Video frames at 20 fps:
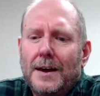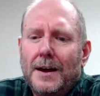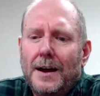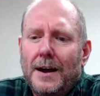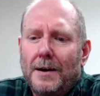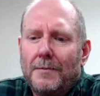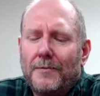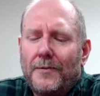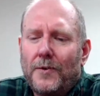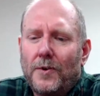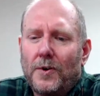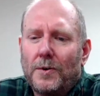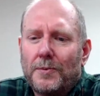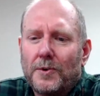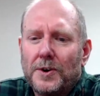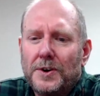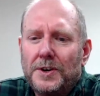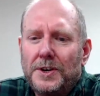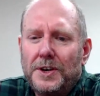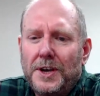For a
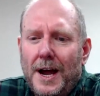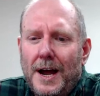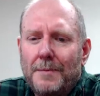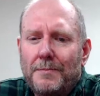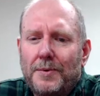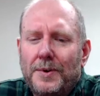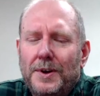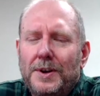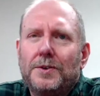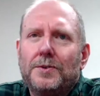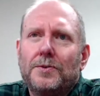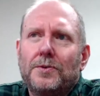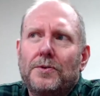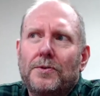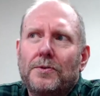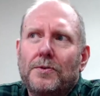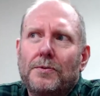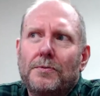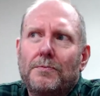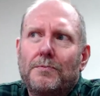print shop, we
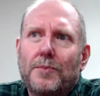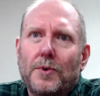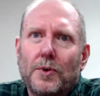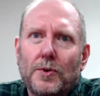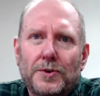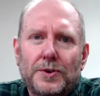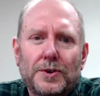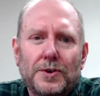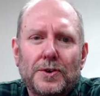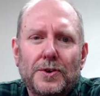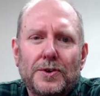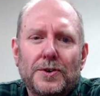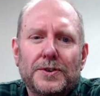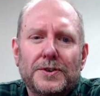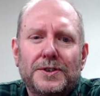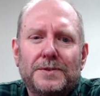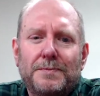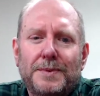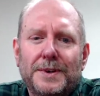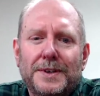do
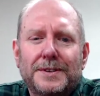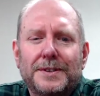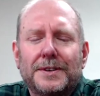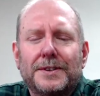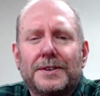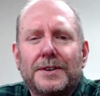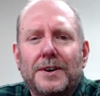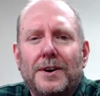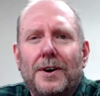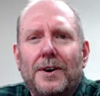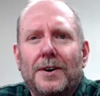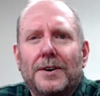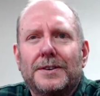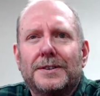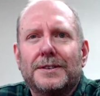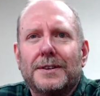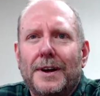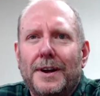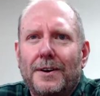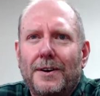brochures, business
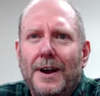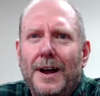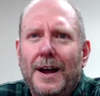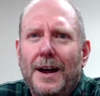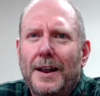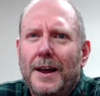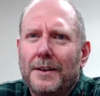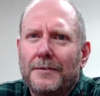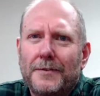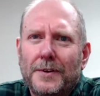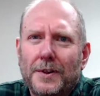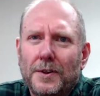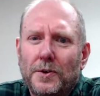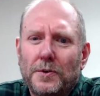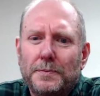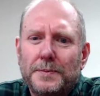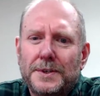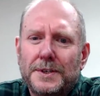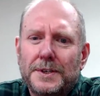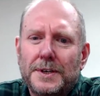cards, letterhead,
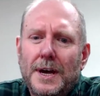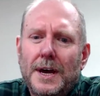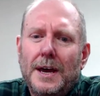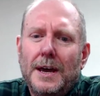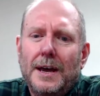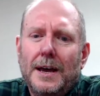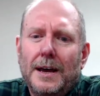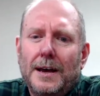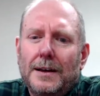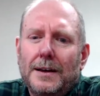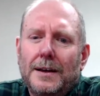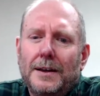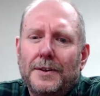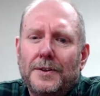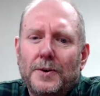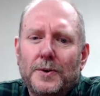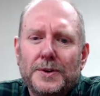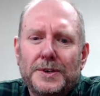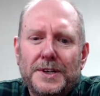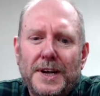envelopes,
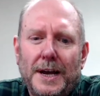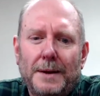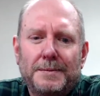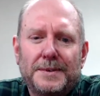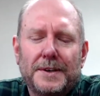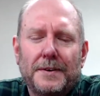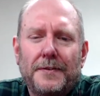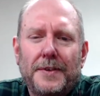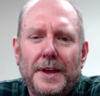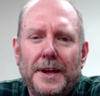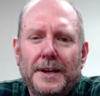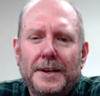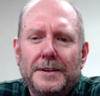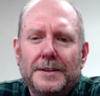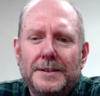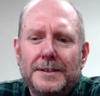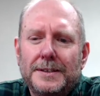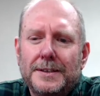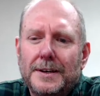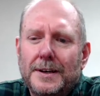those types of
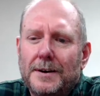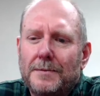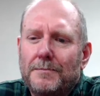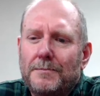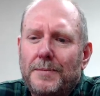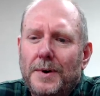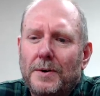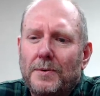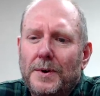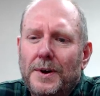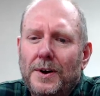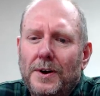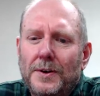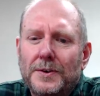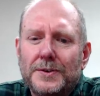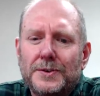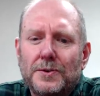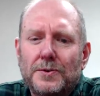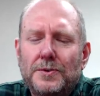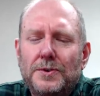things. But we
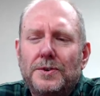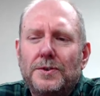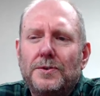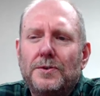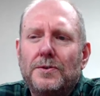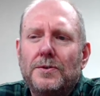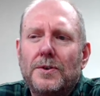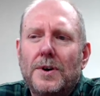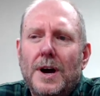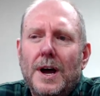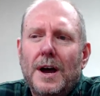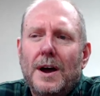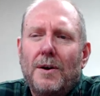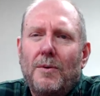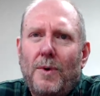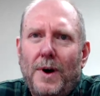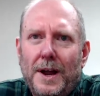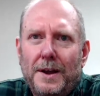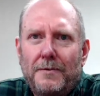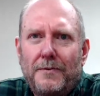also do
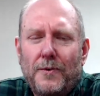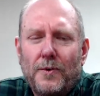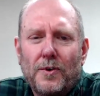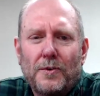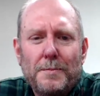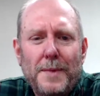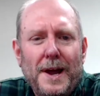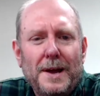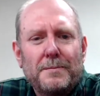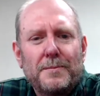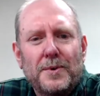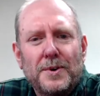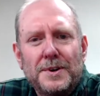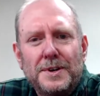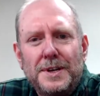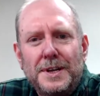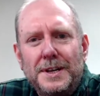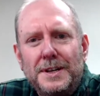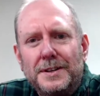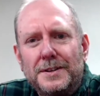wide format
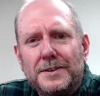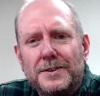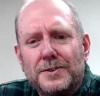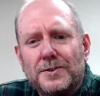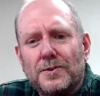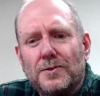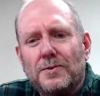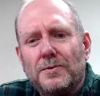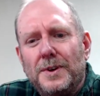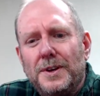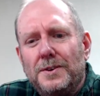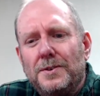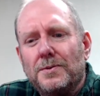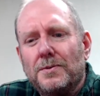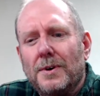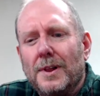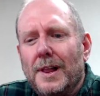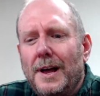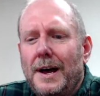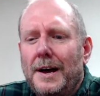printing, so we do
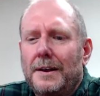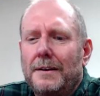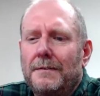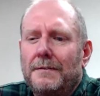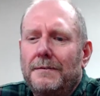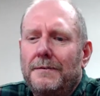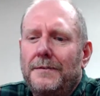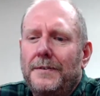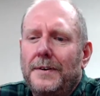a lot of